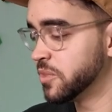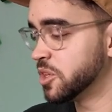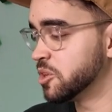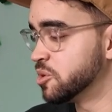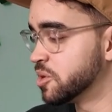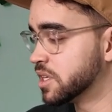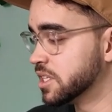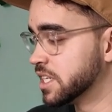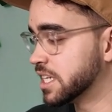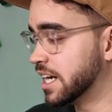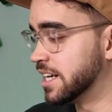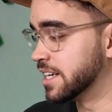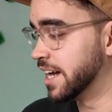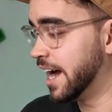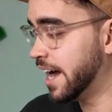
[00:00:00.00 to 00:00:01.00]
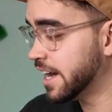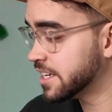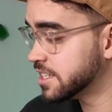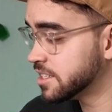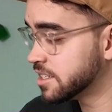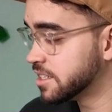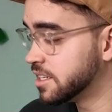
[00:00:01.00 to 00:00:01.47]
You click on
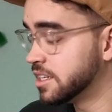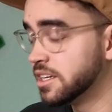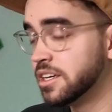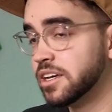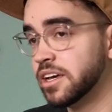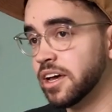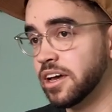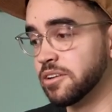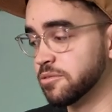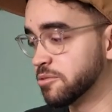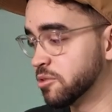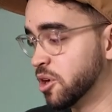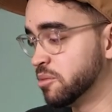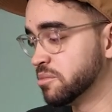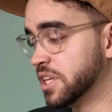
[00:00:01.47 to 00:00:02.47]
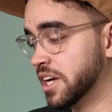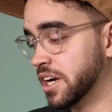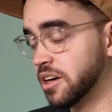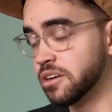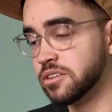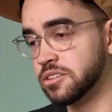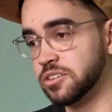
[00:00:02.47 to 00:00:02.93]
add and from
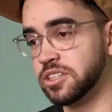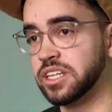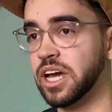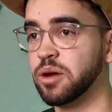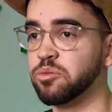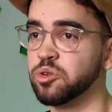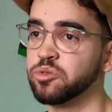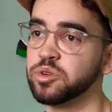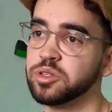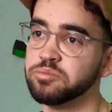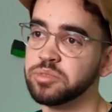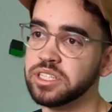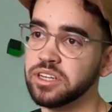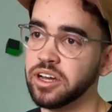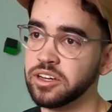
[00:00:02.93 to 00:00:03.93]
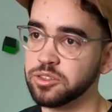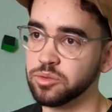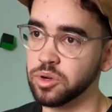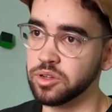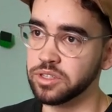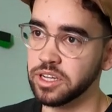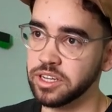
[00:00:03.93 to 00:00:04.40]
there, the camera will be
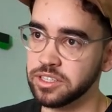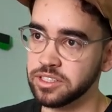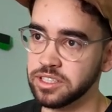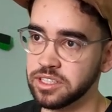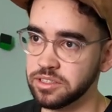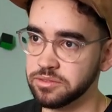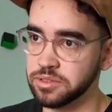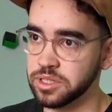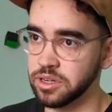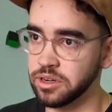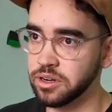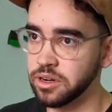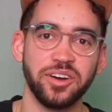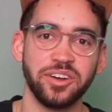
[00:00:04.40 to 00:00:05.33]
enrolled on the NVR.